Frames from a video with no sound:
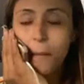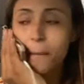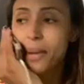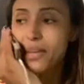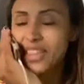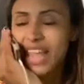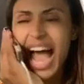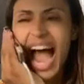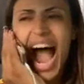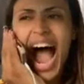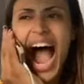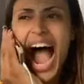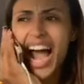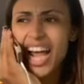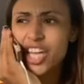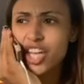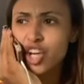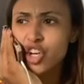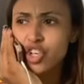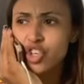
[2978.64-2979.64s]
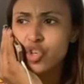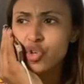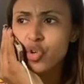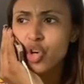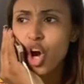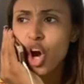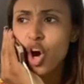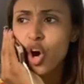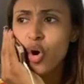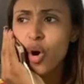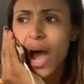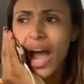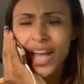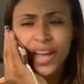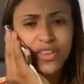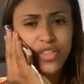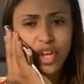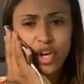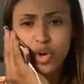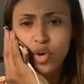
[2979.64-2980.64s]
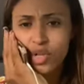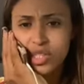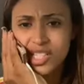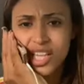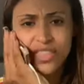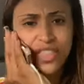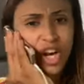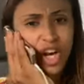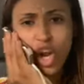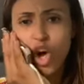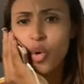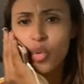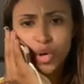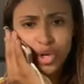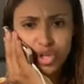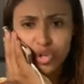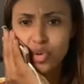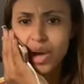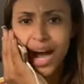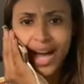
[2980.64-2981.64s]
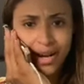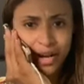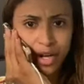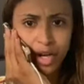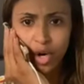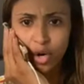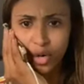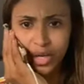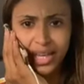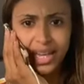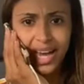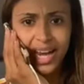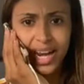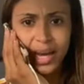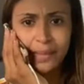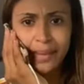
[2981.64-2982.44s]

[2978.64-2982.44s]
But the higher you go, I hear the Lord say, the lower you gotta go. The